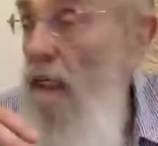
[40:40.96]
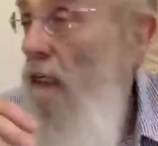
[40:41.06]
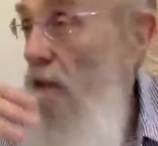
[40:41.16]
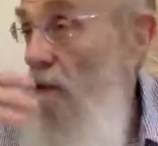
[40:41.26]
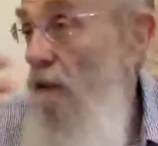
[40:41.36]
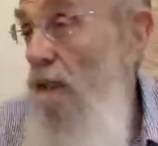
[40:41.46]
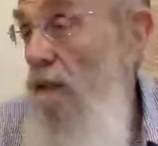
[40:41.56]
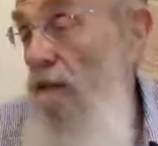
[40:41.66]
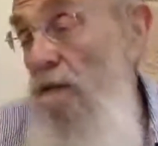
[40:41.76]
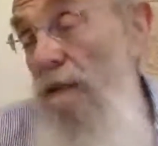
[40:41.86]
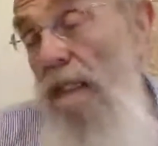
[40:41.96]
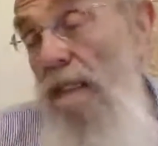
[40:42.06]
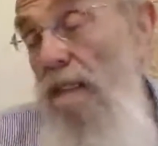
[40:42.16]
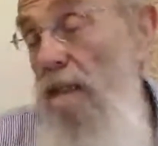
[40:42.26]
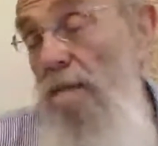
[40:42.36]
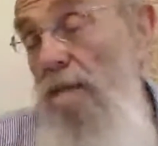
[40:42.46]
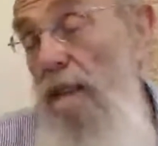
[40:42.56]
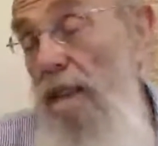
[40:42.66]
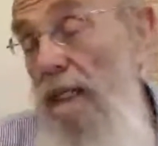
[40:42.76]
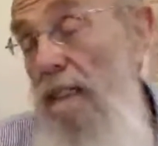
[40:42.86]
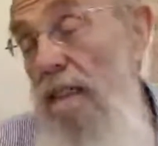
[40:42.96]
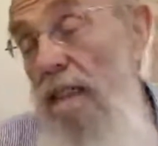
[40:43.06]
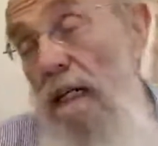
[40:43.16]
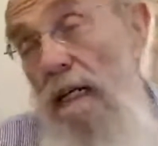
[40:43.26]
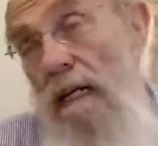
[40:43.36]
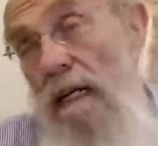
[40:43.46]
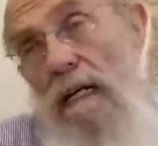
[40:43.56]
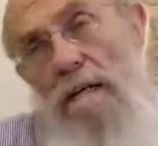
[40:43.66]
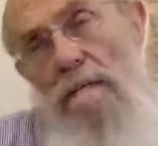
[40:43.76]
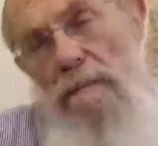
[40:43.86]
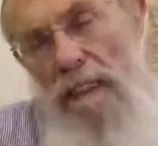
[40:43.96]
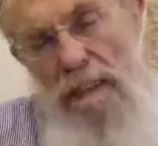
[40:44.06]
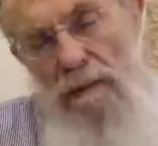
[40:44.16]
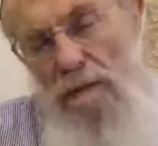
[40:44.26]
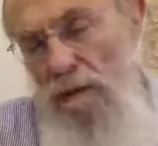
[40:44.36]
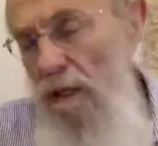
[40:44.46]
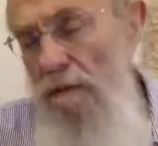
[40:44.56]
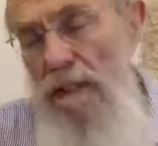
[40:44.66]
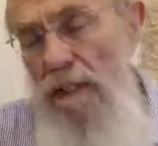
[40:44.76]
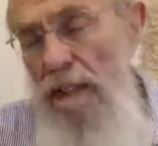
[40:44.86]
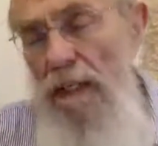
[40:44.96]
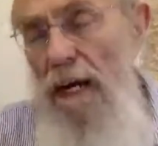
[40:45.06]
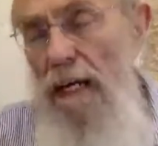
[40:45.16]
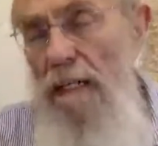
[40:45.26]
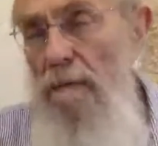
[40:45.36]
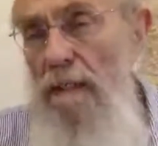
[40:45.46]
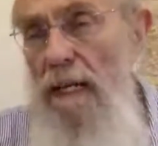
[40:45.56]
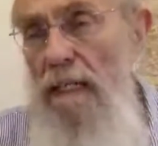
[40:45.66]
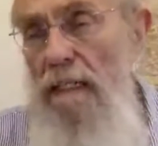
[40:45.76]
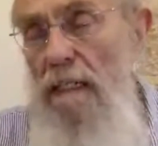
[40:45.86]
Learn how to do that and something like that. Or learn everything you can about that.